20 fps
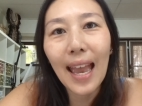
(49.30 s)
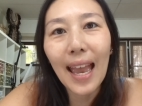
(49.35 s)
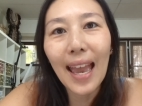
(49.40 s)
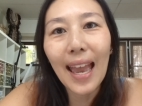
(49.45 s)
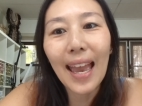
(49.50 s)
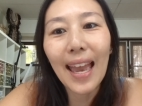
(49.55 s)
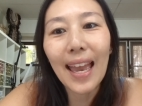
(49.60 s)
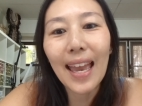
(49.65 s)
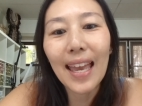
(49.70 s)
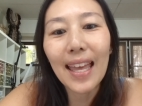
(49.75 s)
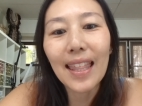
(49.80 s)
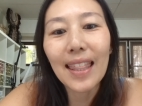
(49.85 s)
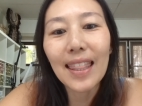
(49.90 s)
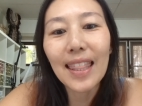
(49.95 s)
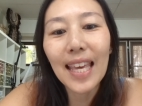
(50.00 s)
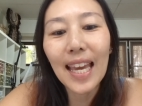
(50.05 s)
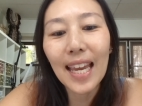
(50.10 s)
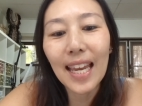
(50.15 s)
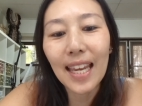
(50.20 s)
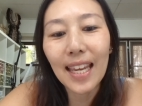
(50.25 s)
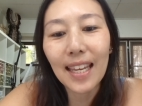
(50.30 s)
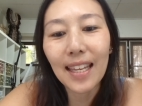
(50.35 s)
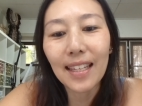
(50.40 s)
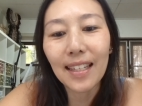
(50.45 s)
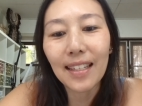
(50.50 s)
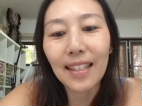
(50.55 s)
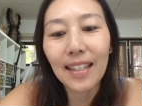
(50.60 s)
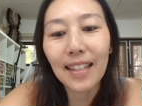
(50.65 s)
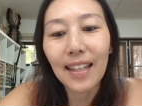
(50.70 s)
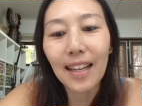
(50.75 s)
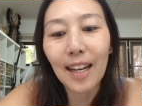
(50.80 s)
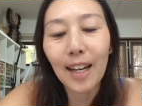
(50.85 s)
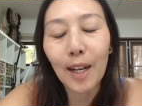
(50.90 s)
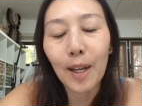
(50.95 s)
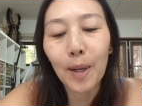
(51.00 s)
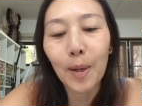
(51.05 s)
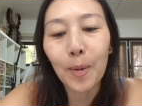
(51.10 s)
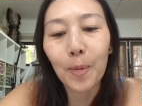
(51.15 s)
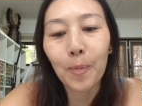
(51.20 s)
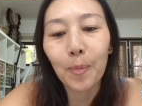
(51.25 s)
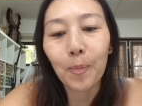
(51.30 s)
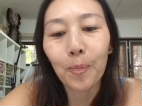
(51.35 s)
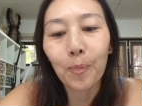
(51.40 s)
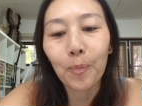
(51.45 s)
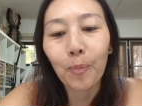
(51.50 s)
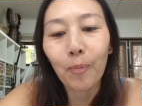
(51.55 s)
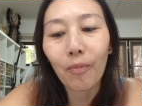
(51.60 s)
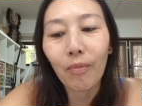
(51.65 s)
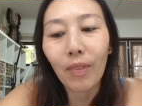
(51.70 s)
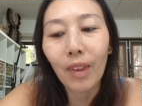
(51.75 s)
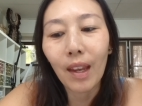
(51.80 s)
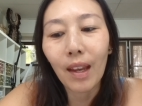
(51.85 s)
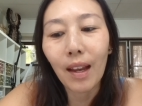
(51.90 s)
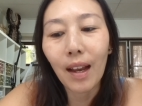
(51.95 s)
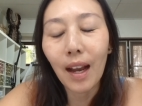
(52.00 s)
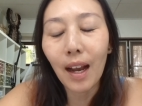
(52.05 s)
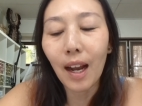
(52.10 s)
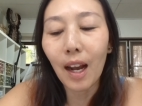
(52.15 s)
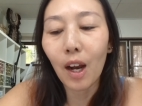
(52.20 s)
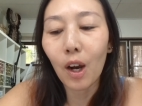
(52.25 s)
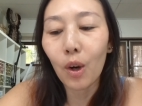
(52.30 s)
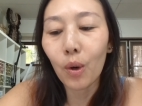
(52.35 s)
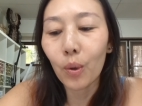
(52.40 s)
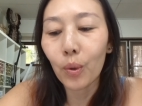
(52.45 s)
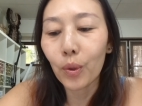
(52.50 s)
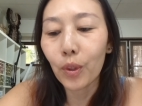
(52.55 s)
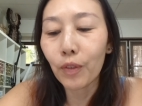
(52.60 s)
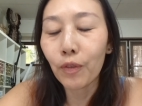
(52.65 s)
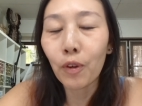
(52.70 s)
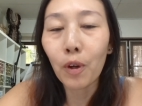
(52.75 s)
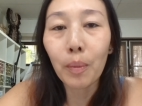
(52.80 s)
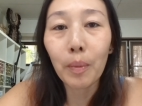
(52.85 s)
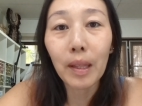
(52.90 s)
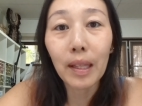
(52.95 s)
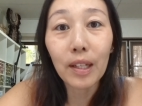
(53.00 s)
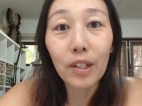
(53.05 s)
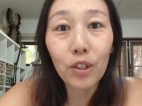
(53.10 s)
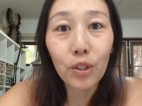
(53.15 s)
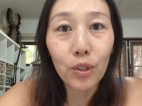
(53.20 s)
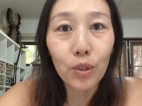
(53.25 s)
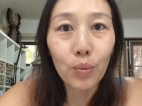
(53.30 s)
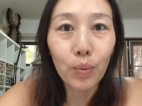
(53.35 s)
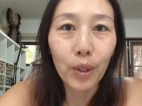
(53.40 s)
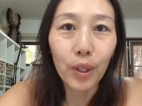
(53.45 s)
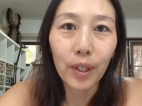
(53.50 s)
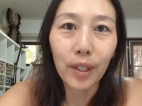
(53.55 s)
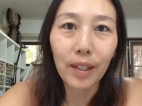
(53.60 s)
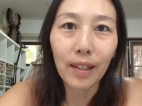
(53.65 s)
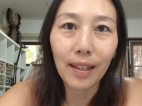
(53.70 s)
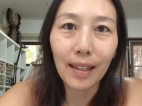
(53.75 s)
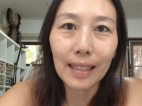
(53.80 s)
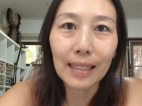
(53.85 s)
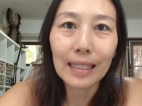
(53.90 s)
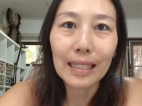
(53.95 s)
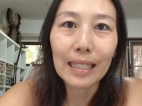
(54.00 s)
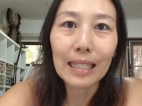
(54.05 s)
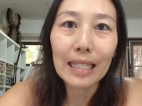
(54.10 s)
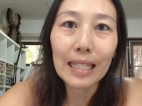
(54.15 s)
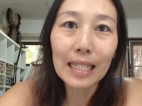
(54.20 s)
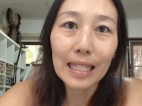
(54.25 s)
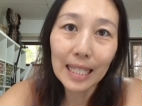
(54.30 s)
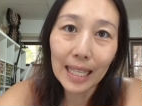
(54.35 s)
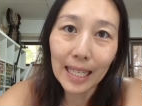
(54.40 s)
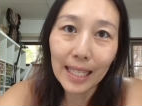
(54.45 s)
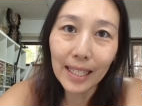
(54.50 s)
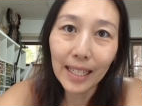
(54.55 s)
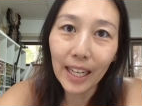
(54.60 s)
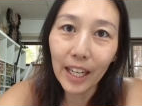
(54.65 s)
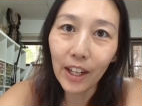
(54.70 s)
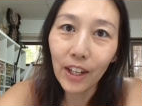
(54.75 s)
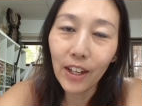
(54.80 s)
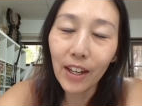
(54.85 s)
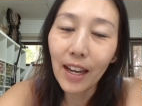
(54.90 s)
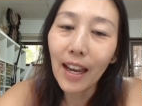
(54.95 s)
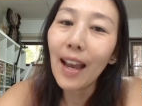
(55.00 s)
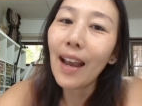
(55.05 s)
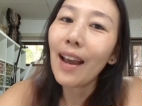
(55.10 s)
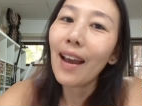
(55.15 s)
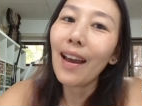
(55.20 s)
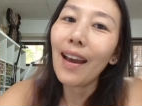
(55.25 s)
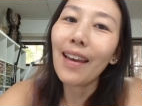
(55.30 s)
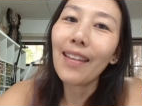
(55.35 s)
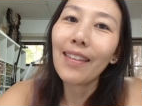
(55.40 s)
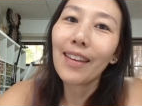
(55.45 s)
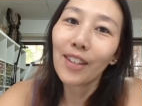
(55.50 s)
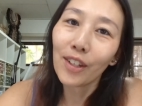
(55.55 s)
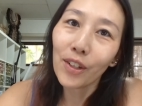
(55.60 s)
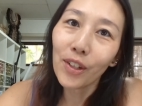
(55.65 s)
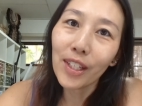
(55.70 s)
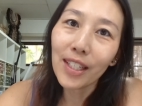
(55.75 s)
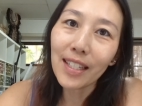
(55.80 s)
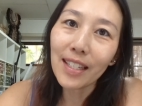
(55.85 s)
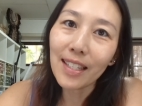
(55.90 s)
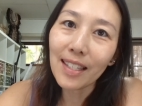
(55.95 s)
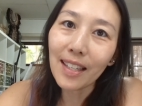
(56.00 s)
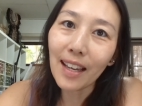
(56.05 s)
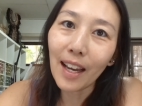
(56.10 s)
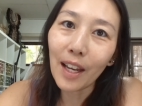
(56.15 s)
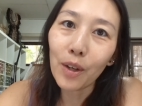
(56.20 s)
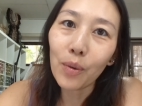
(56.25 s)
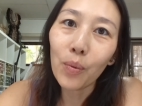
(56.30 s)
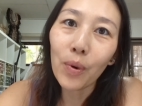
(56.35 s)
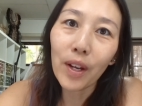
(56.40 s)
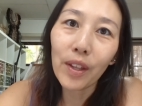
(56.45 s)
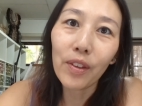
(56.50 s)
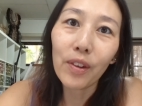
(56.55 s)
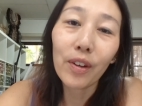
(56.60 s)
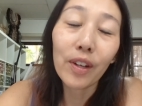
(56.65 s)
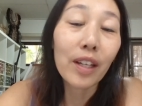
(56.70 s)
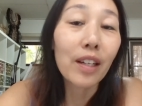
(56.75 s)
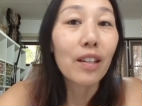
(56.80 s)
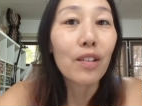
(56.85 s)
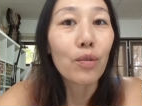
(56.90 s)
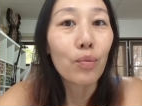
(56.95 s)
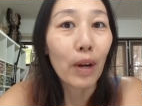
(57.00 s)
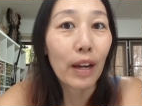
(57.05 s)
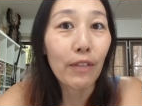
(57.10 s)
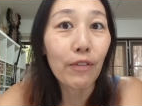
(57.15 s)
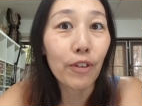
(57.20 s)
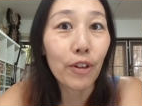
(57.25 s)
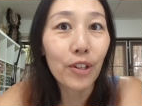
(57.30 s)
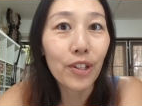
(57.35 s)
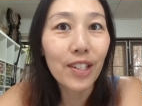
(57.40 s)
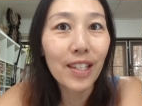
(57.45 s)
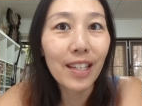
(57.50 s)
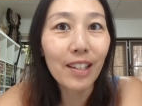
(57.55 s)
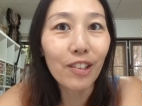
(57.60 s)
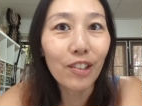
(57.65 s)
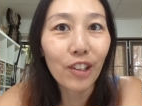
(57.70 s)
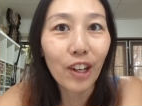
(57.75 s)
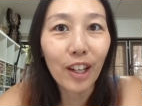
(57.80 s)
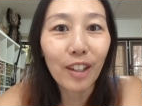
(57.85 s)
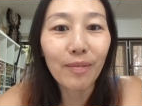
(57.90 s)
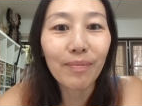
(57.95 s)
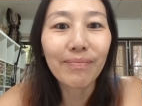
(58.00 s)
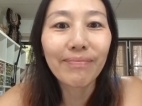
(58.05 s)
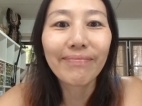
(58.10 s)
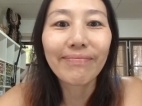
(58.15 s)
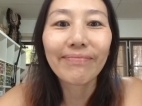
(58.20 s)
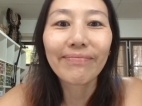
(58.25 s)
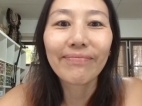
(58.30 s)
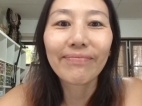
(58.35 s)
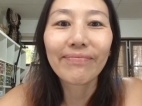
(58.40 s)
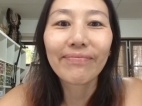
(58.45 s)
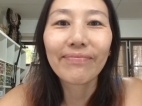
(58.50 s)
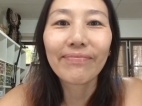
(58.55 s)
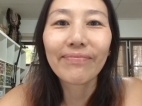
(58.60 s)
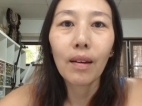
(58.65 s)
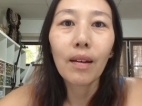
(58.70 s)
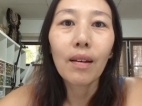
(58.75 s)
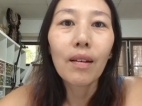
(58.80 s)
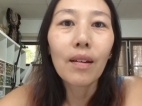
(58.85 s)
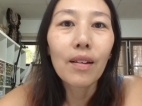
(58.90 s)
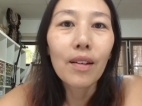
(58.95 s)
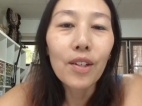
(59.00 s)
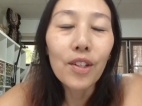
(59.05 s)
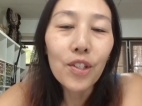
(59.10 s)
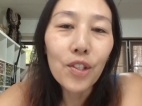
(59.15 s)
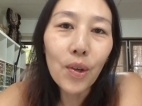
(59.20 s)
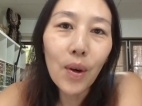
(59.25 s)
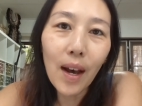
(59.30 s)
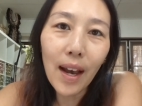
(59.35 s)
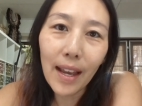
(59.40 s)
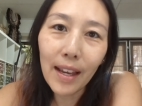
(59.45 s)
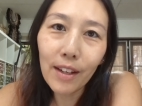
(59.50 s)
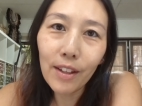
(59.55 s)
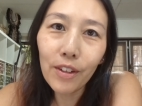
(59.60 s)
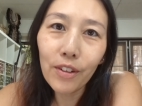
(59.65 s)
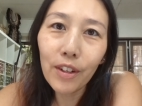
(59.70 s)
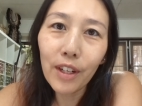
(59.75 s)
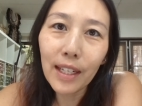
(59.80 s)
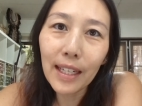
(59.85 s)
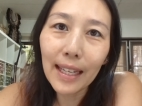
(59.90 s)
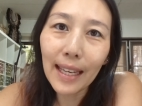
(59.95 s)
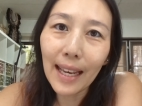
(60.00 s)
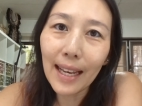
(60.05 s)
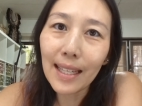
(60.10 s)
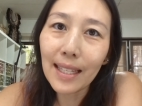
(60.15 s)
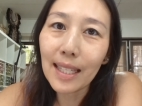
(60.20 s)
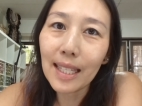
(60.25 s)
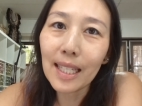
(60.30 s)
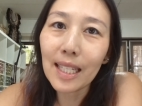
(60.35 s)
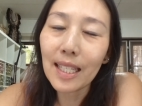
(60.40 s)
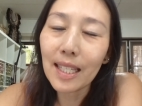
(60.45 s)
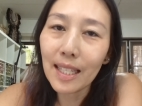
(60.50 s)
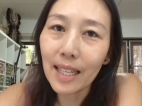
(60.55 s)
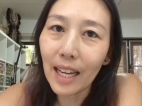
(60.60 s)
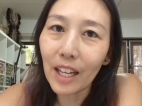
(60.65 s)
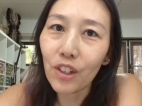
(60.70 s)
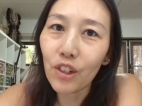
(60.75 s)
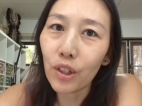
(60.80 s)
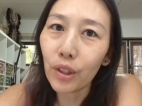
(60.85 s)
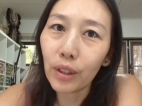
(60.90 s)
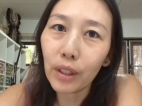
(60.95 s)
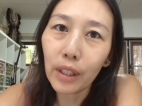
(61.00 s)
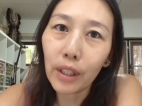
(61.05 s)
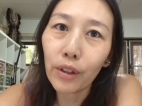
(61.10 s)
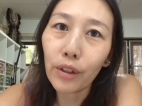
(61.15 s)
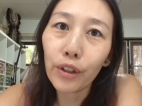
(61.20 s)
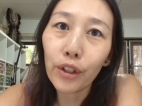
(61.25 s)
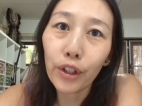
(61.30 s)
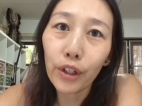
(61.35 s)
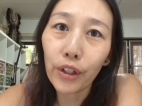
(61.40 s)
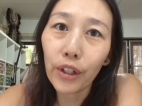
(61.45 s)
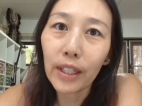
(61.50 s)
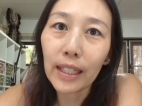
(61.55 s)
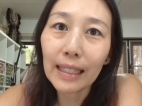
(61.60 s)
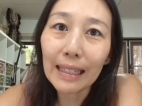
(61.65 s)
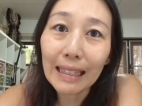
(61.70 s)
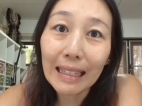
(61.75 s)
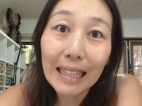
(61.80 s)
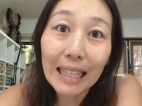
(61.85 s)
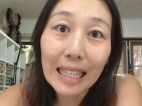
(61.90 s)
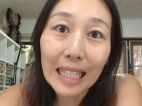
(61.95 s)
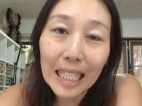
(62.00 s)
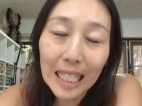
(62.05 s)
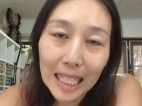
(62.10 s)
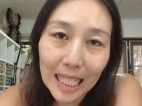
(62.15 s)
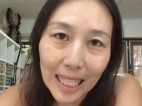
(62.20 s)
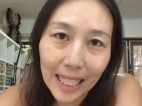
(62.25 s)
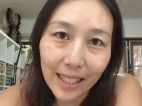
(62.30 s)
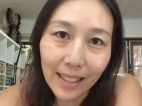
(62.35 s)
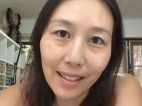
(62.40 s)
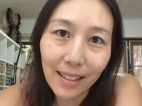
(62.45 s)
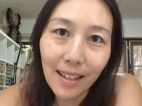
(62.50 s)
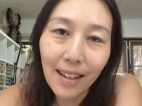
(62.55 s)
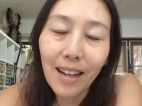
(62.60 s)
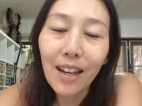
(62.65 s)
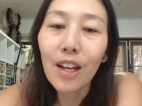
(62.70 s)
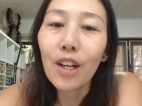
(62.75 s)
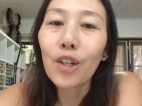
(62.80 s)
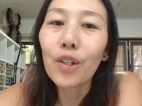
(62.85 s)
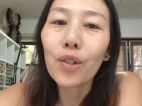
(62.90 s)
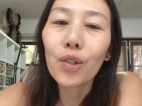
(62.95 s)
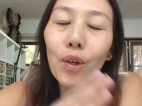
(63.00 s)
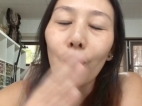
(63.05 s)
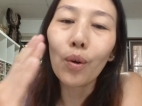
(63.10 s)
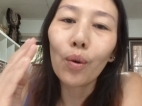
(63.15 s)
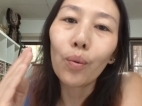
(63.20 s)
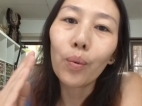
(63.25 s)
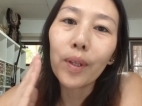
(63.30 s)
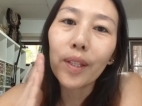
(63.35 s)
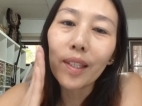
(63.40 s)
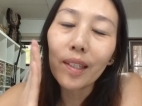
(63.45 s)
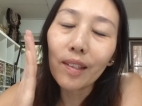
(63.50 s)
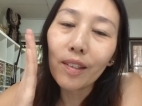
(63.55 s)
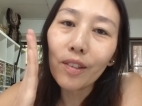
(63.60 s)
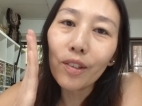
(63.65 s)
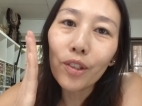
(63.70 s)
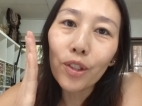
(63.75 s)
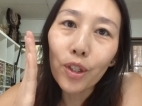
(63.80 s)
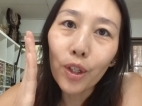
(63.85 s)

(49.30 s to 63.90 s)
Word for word: and then um, how the formulations work in skincare. And then you can decide whether it is right for your skin or not. So hyaluronic acid is naturally occurring in the skin. So within your